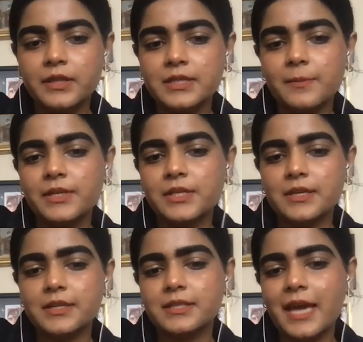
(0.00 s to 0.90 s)
these
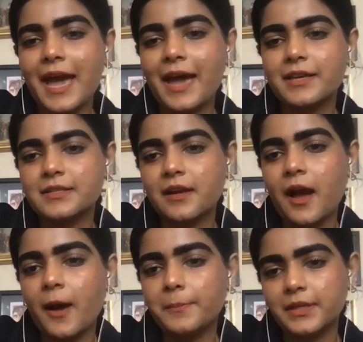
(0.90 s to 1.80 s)
images as
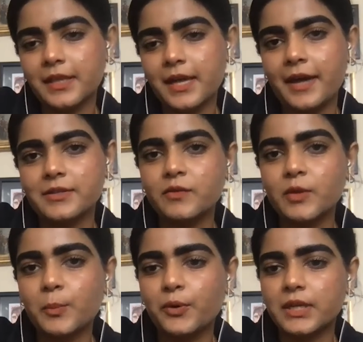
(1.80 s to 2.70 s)
cupped in the hands of the
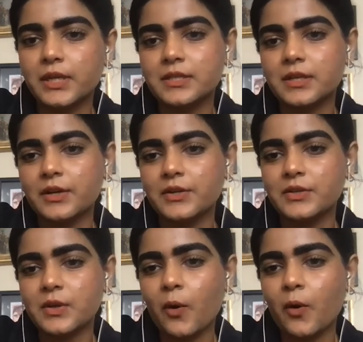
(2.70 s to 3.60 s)
protesters,
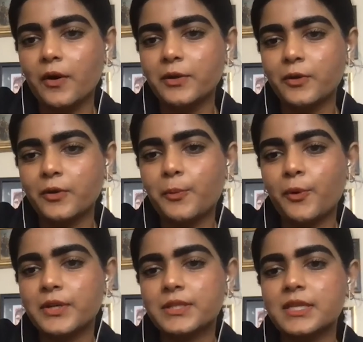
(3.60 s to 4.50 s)
or the
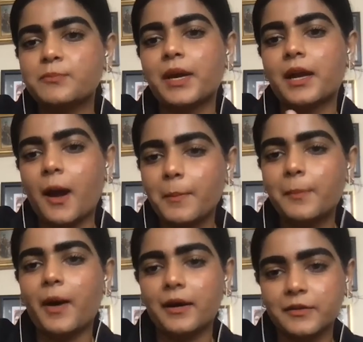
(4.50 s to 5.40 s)
protesters become a
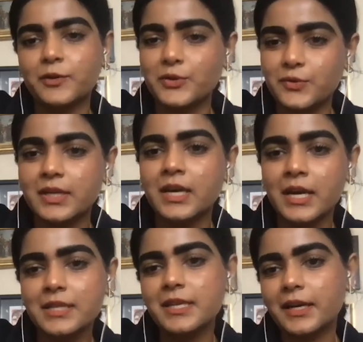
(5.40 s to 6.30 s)
part of those
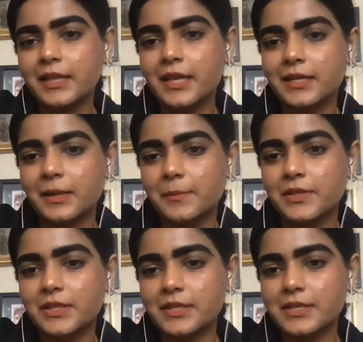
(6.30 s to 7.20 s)
recirculated
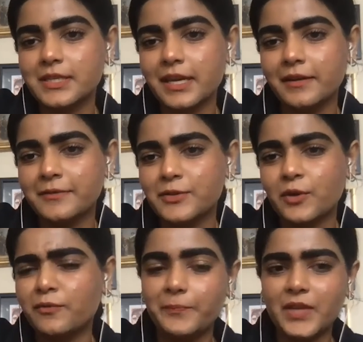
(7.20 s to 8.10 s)
images in sort of
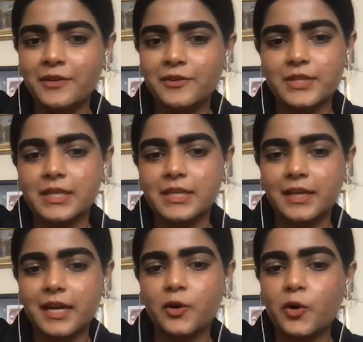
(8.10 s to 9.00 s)
interestingly
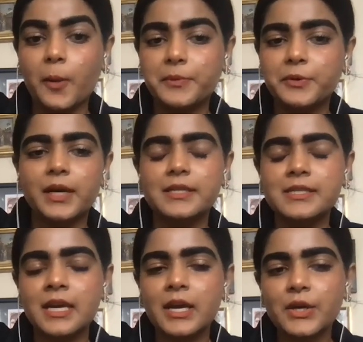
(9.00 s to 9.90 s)
kind of cropped ways.
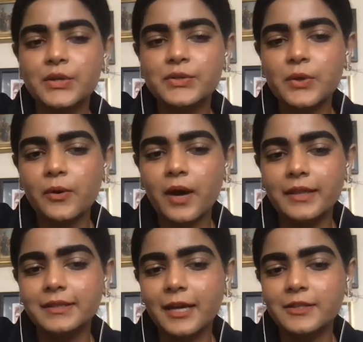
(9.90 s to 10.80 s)
So I
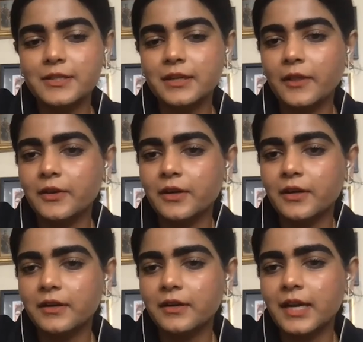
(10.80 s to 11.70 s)
think that's another
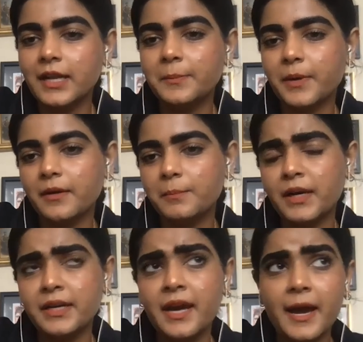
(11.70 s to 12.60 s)
element.
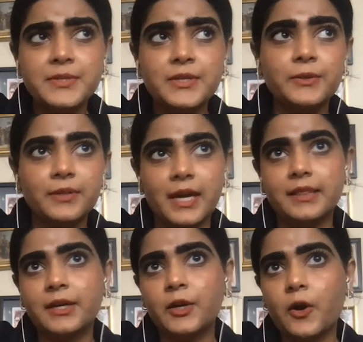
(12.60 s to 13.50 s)
But yeah, absolutely, I
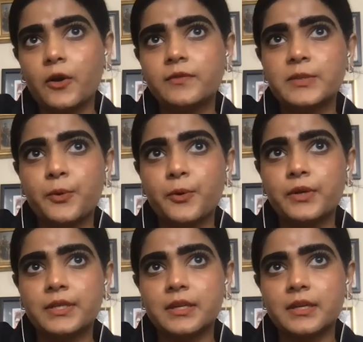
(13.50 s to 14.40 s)
think a lot of these
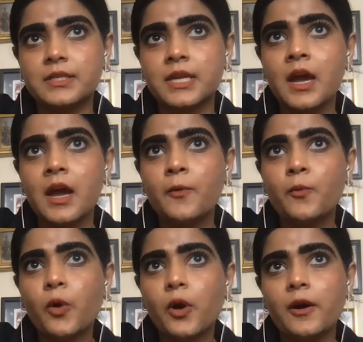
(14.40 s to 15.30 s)
protesters
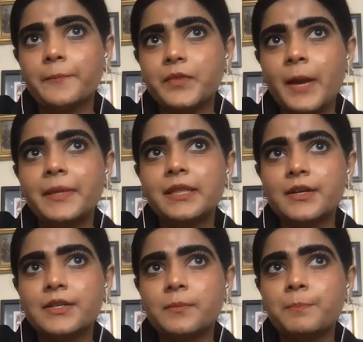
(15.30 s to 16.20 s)
were, I mean,
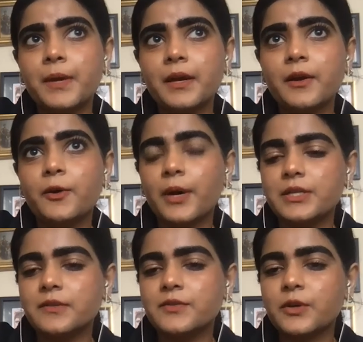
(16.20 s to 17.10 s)
there's a bigger
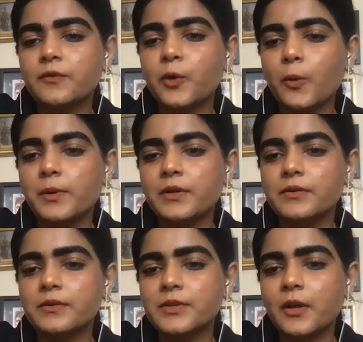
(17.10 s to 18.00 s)
question of sort of
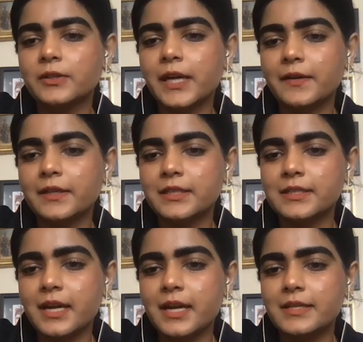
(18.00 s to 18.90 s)
global solidarities
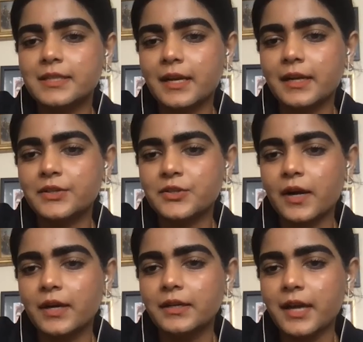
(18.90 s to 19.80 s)
and aesthetics,
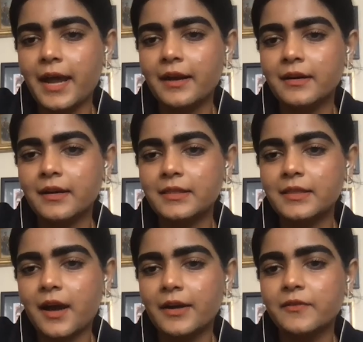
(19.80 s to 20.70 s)
right? And the
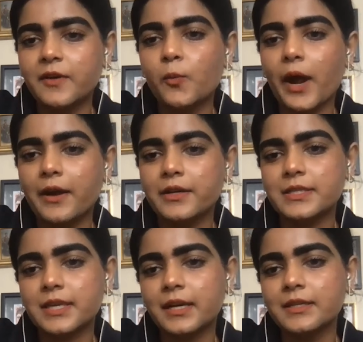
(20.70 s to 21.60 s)
kind of awareness
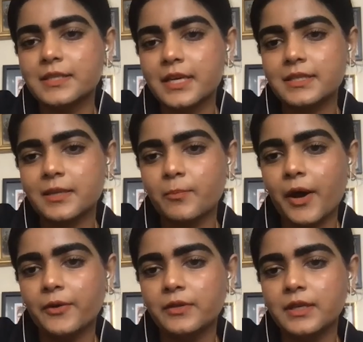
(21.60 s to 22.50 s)
that exists
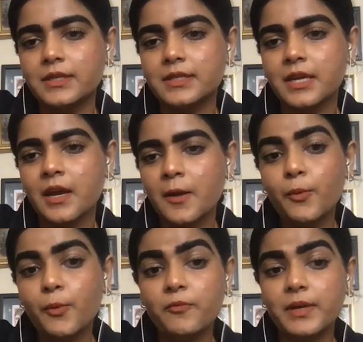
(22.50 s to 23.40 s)
about these
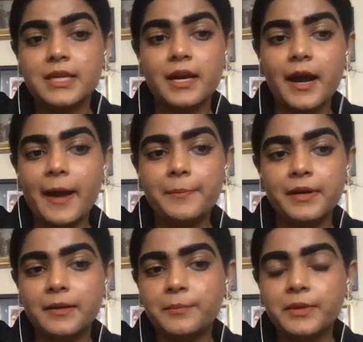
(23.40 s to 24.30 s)
movements that are
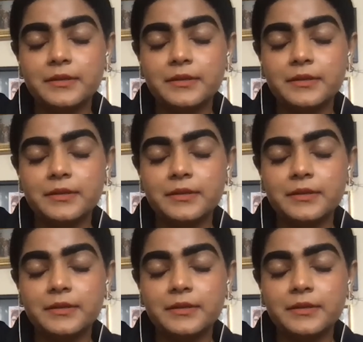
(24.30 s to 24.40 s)
happening